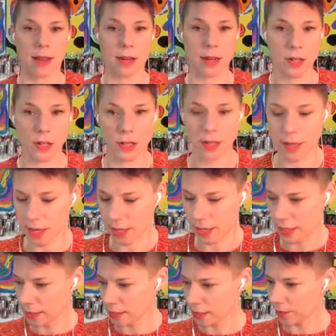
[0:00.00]
Can I just say
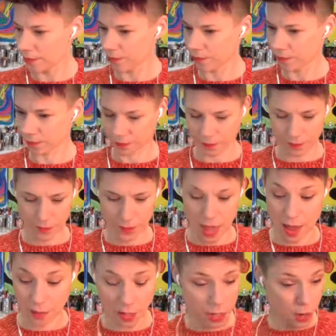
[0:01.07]
this?
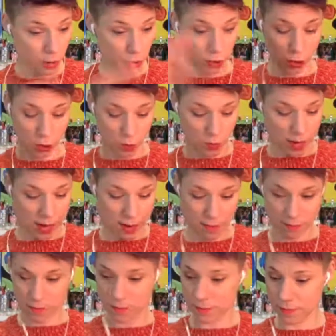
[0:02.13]
I'm going to go
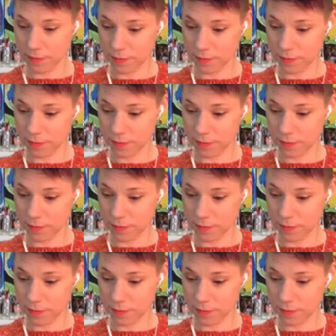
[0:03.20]
straight.